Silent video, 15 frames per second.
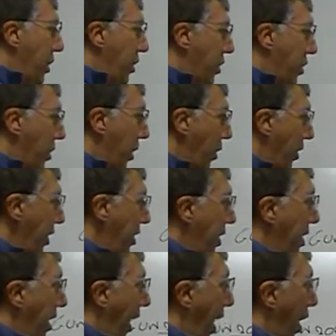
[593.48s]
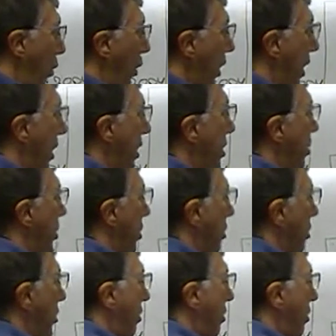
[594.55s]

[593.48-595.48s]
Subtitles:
So this is how we're going to